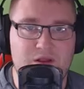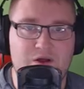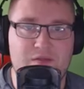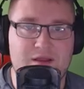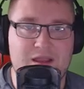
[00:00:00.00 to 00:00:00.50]

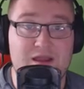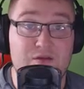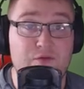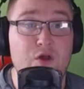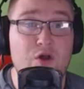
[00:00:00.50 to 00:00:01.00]
all that kind
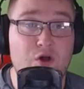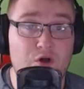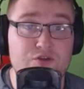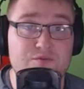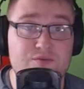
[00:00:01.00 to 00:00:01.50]
of
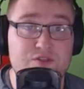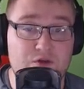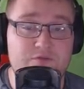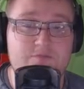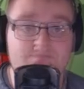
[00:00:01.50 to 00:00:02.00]
awesome
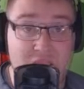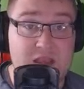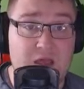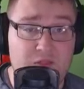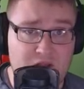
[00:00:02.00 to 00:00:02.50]
stuff.
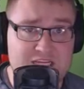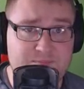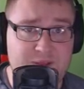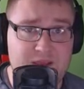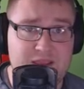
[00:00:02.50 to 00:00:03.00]
Now, the
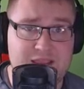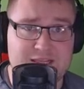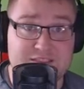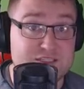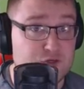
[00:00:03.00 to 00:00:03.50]
last bit
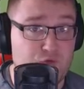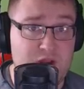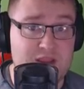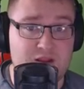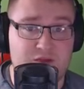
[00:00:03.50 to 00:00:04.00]
is the
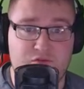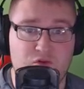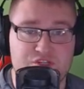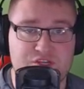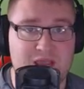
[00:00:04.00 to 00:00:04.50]
terrain. Of
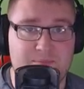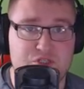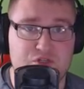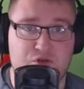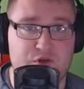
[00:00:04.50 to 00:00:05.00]
course, you get a
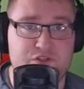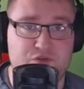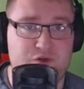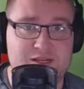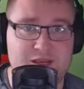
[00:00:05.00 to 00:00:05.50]
ton of
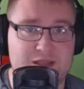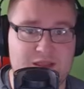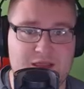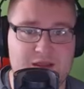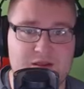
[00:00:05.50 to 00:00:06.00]
terrain in here,
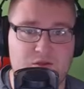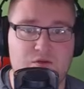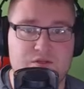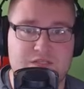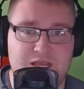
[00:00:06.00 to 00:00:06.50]
and it
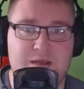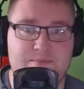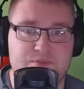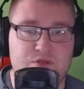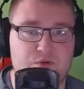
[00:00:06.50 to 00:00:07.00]
looks
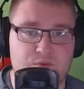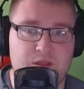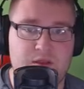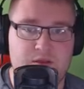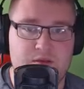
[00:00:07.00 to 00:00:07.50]

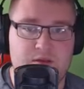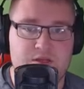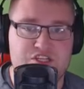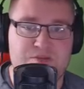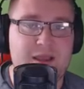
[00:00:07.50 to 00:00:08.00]
absolutely
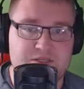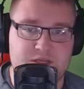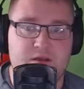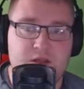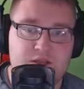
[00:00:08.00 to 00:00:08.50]

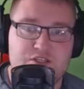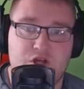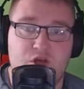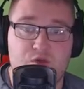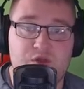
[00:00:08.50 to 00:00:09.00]
Schmexer.
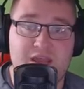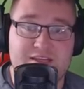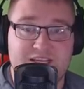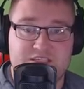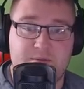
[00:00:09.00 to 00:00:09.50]
So you get
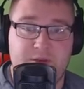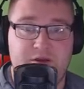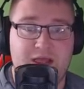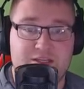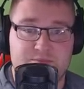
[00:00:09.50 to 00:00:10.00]
Sector
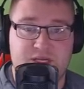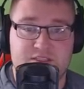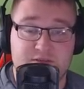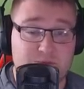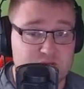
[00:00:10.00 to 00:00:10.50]
Imperialis
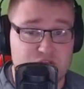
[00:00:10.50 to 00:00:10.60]
objectives, which are